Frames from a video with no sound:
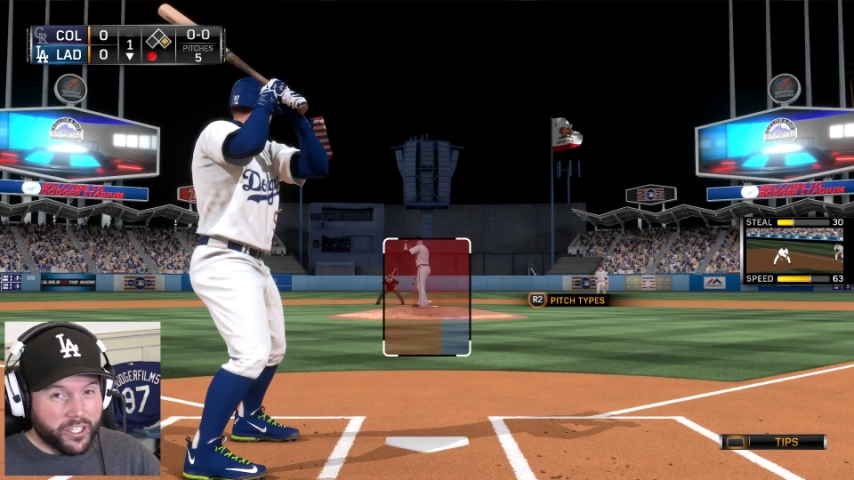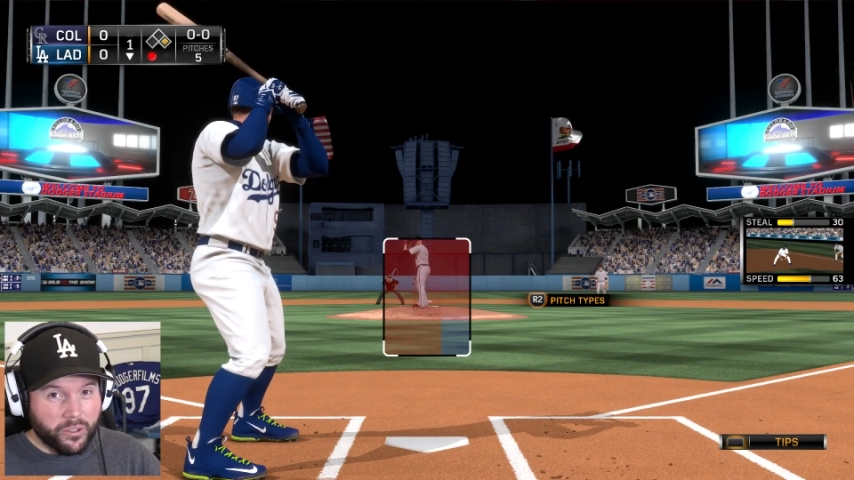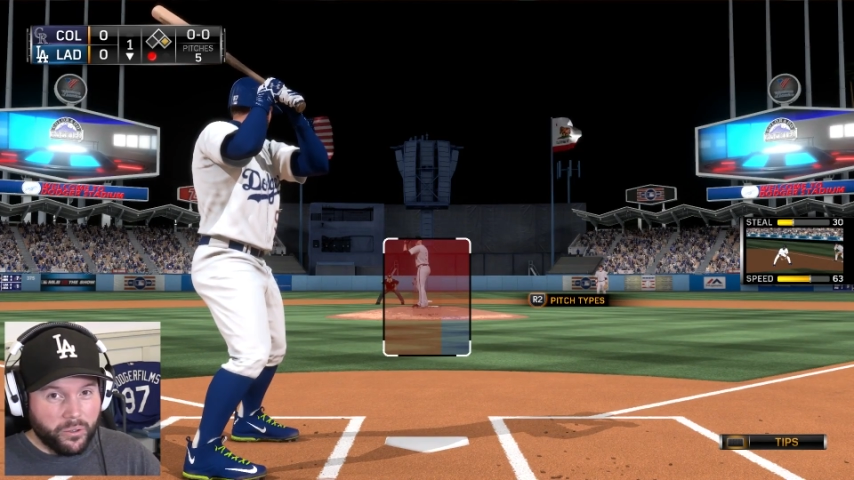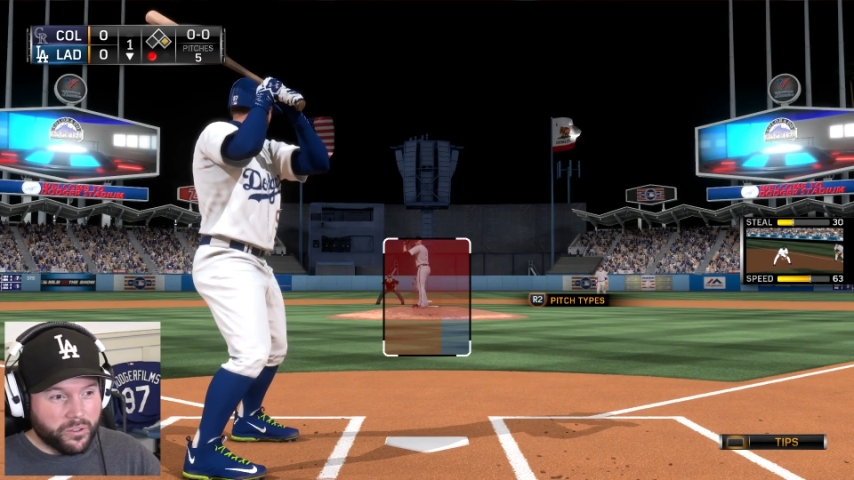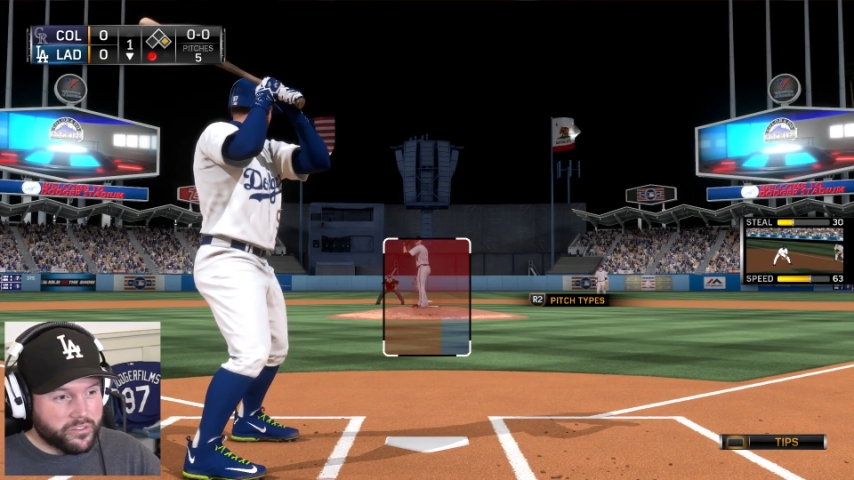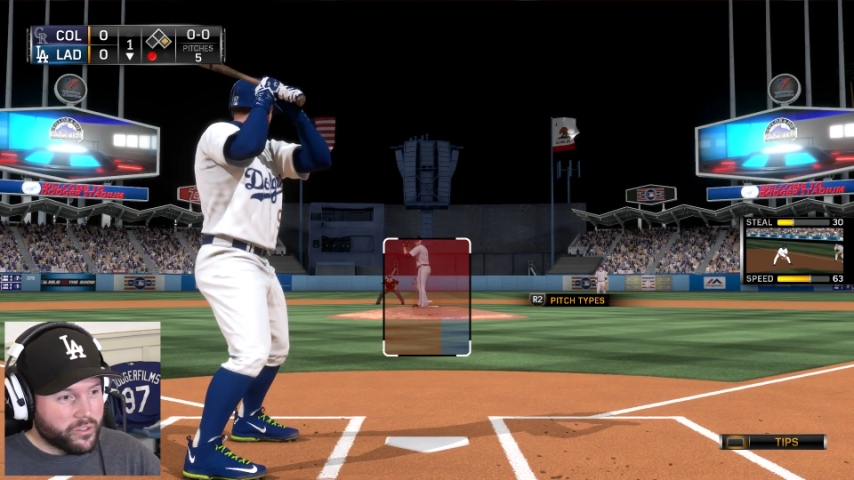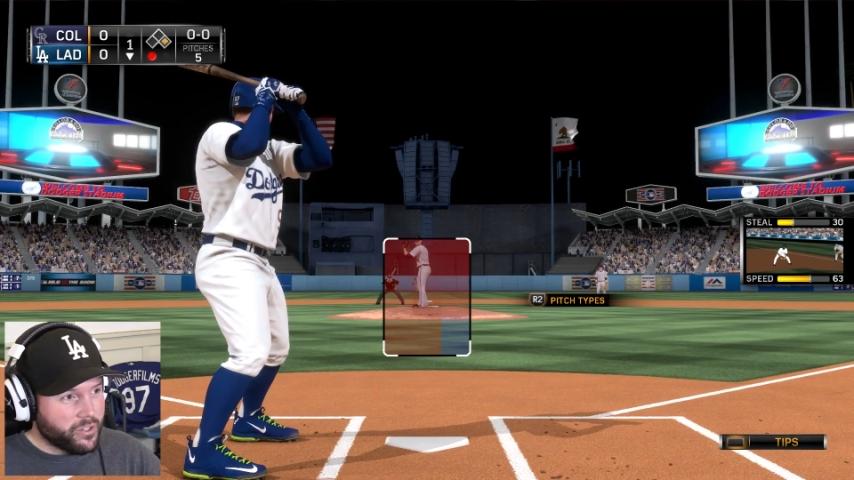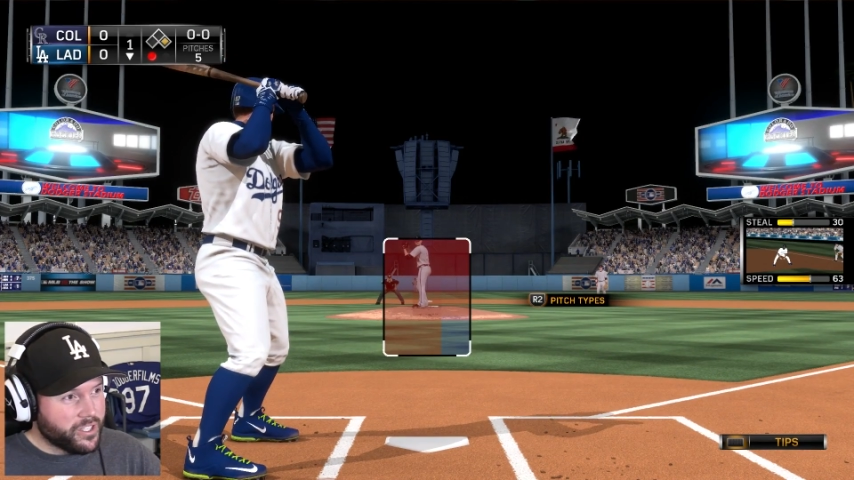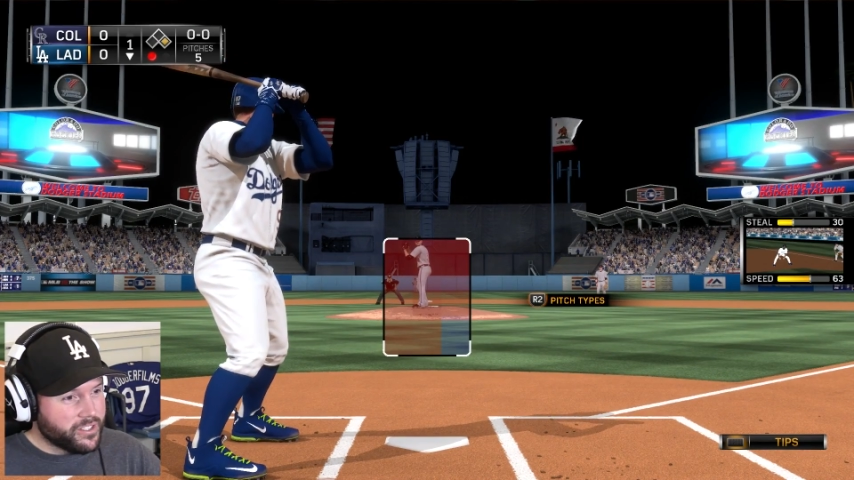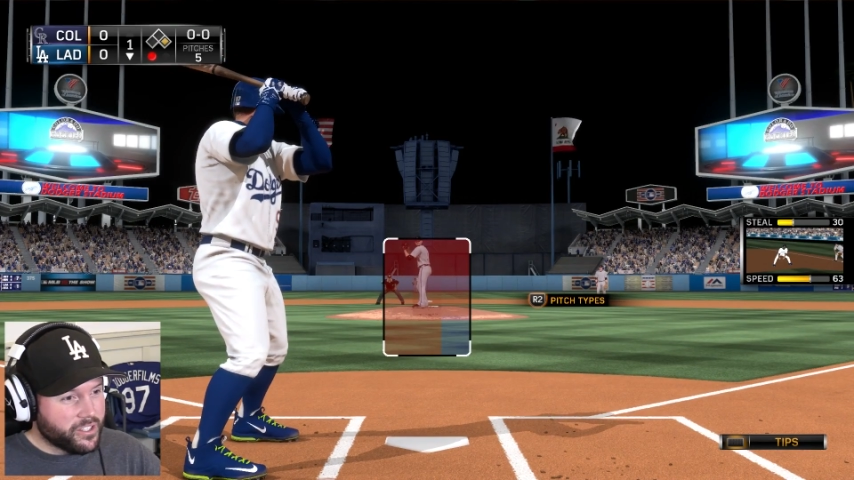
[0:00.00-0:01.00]
goals for the
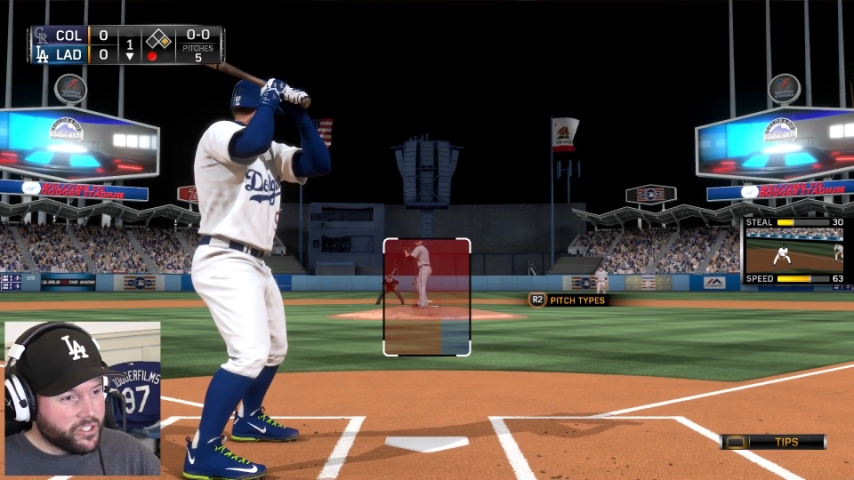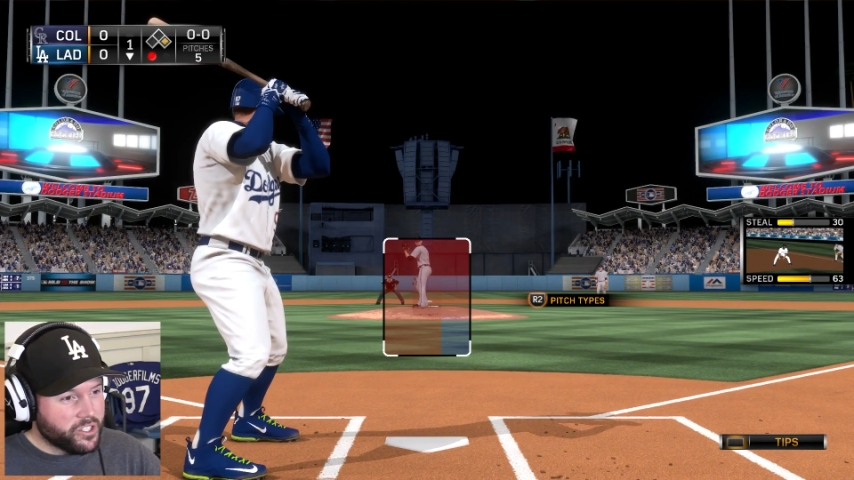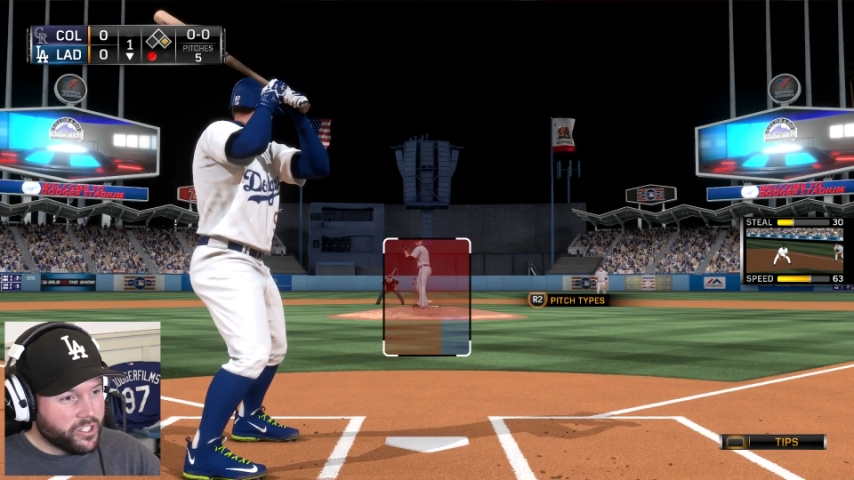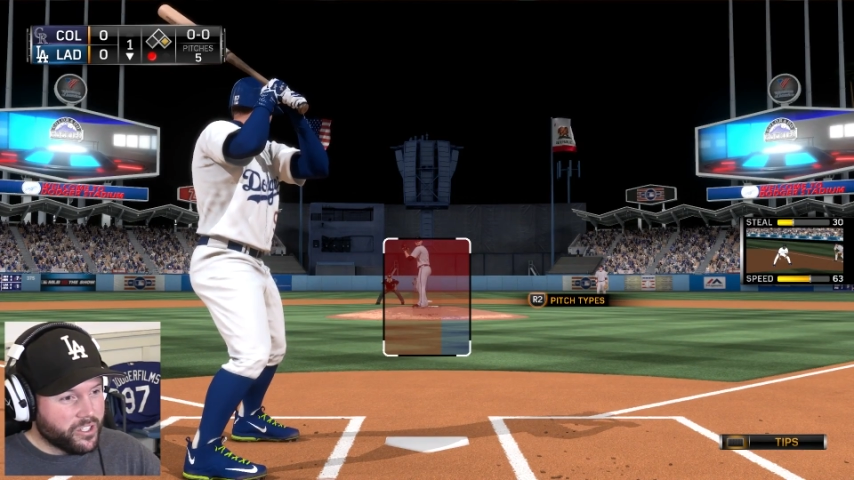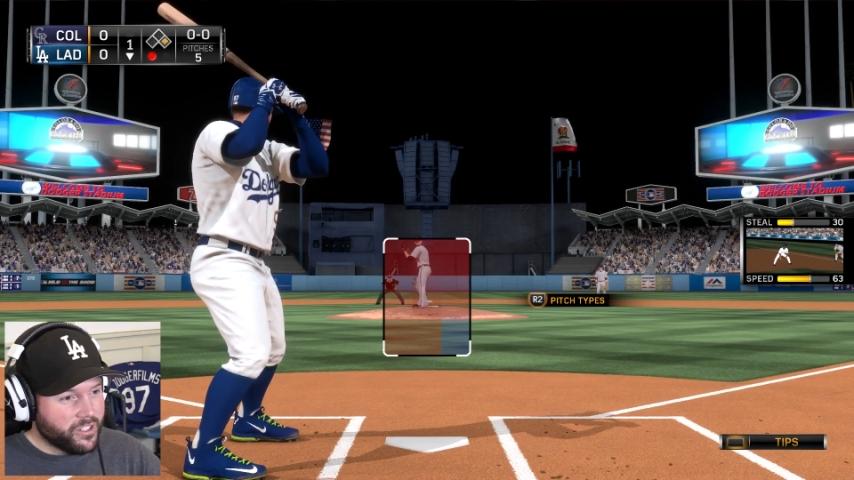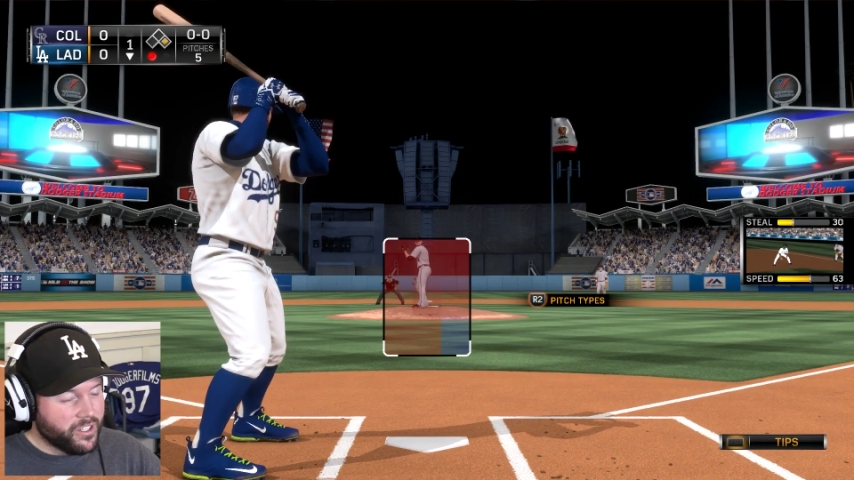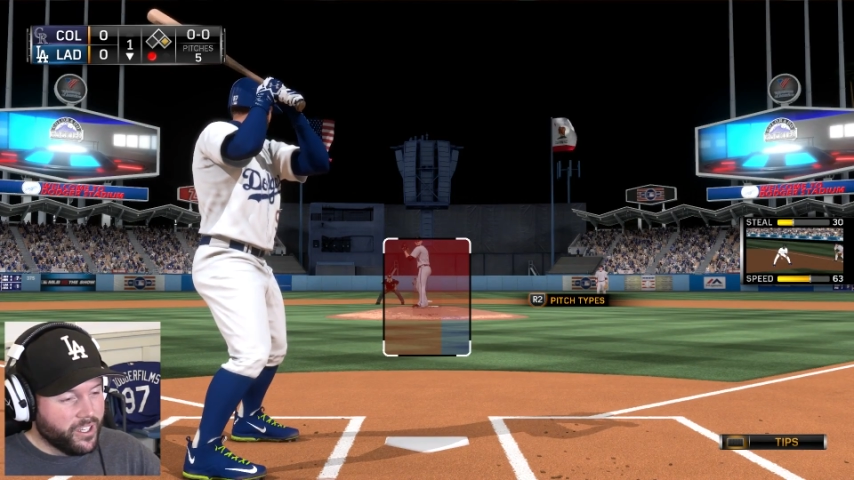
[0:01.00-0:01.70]
rest of this year.